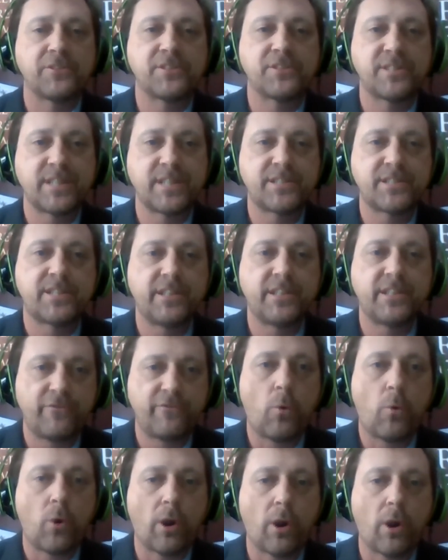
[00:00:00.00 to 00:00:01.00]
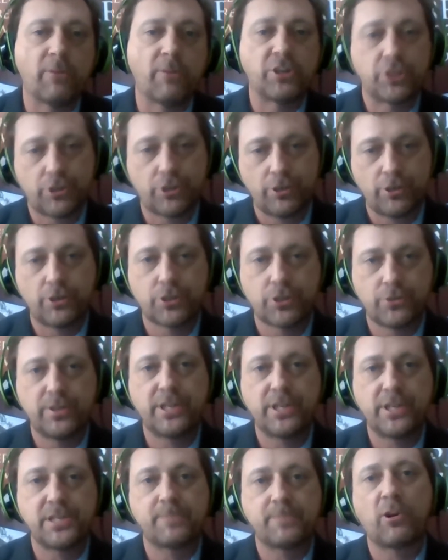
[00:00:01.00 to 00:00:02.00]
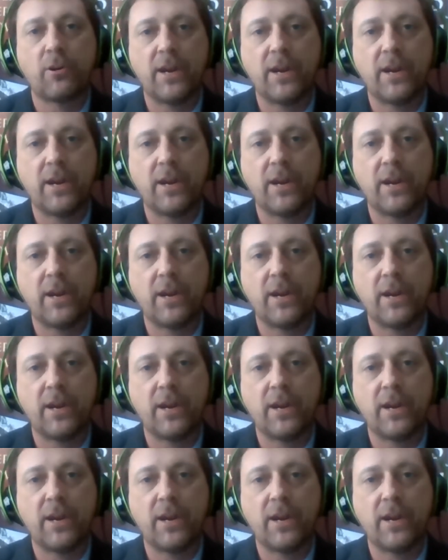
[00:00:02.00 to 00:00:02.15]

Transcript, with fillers: somewhere around 64 mature